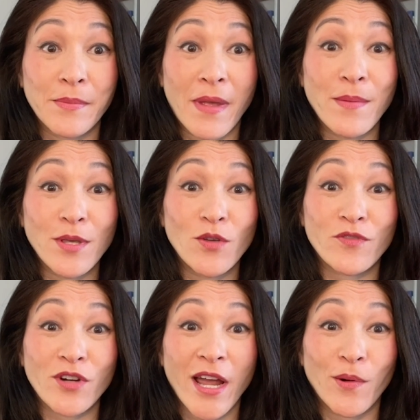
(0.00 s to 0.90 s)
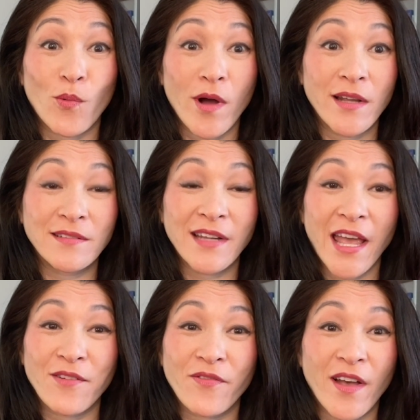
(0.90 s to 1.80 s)
but maybe you've tried one
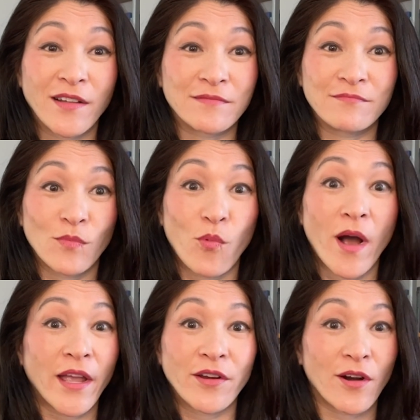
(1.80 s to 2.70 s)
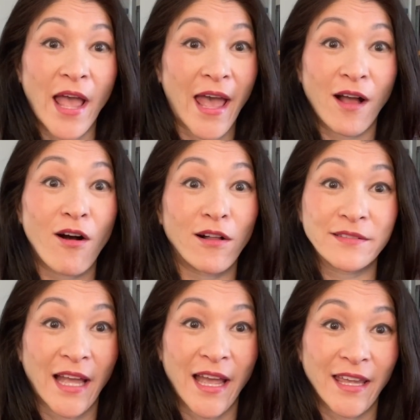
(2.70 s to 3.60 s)
and felt wired all
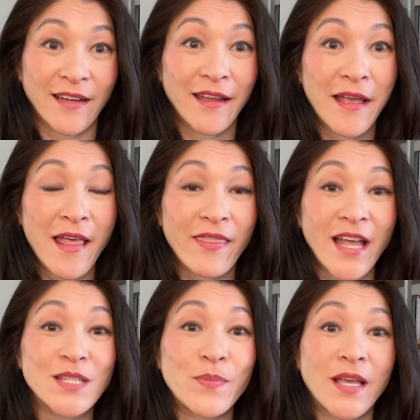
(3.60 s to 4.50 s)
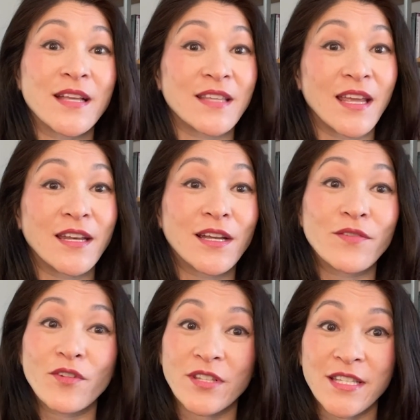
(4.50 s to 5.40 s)
night. That's because indica
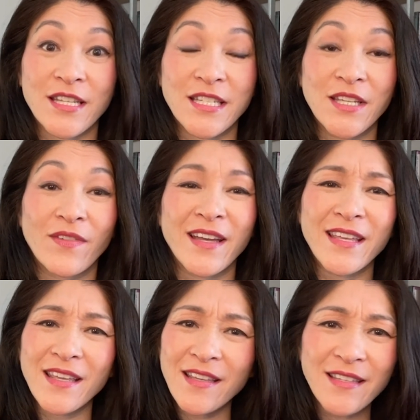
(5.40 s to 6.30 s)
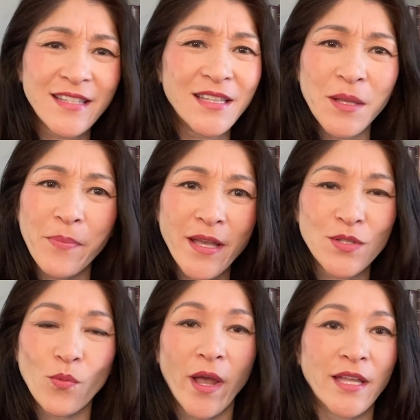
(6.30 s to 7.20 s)
versus sativa isn't the
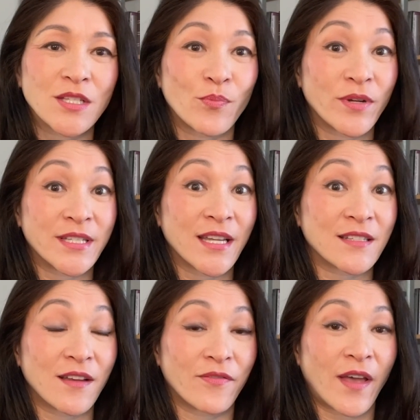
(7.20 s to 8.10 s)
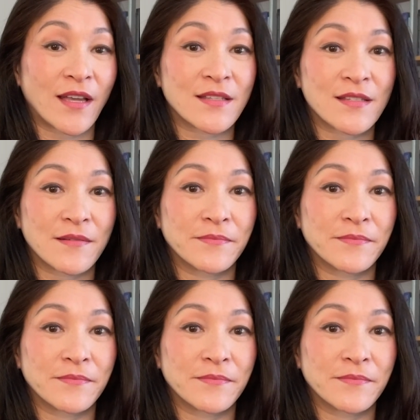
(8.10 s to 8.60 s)
best way to predict effects.